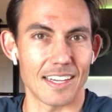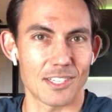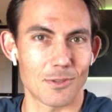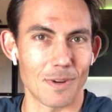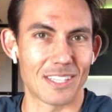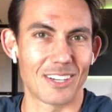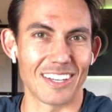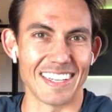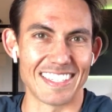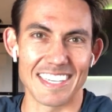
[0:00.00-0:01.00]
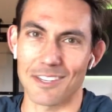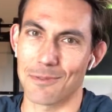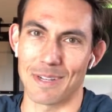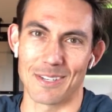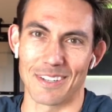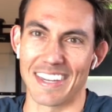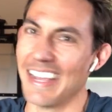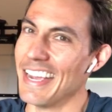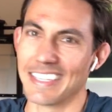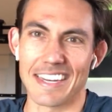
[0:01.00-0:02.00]
Switzerland, still Switzerland.
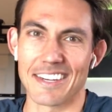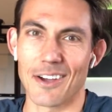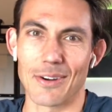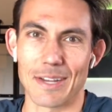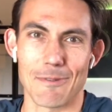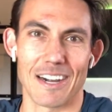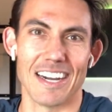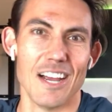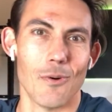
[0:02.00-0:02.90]
Didn't go anywhere.